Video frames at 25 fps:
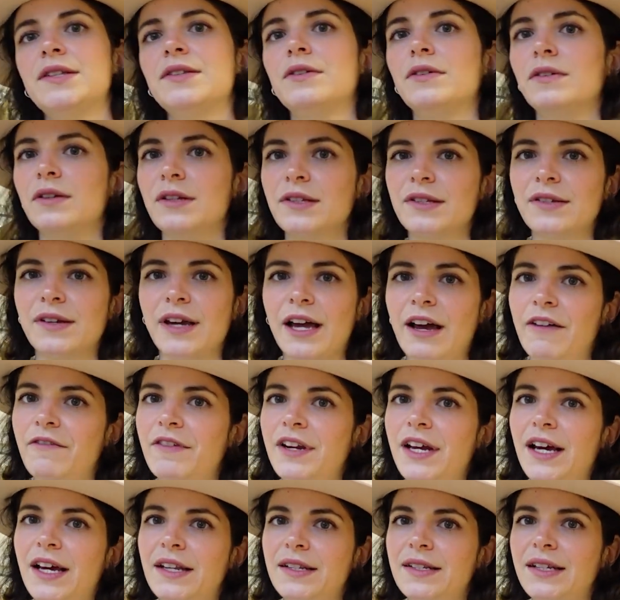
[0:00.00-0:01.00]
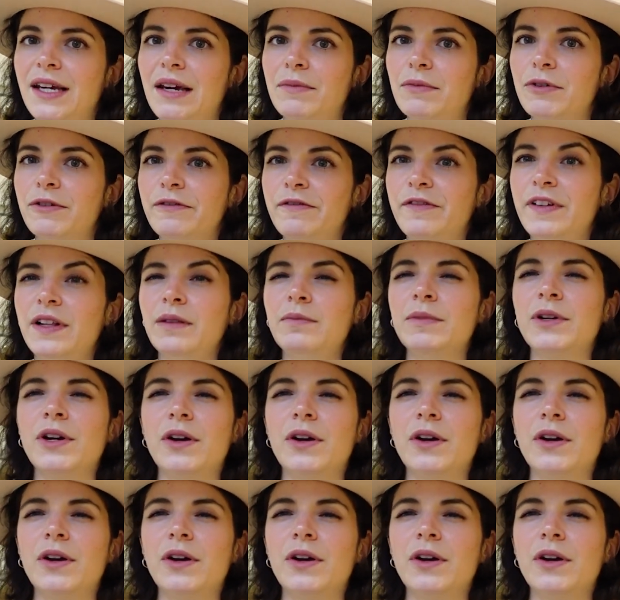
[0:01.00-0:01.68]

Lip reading: so also haven't had time to film.